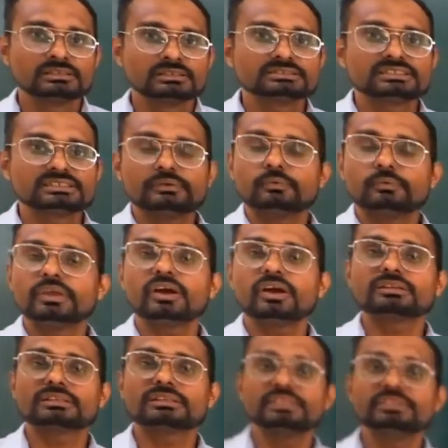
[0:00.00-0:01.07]
See, we
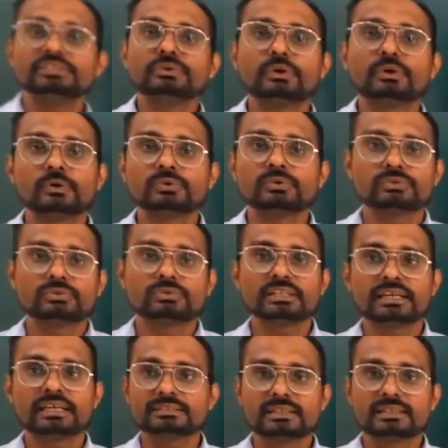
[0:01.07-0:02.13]
already know
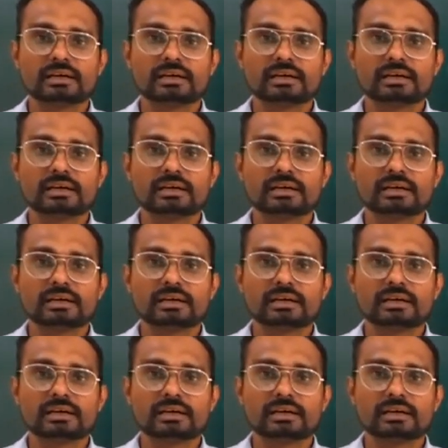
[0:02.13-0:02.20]
that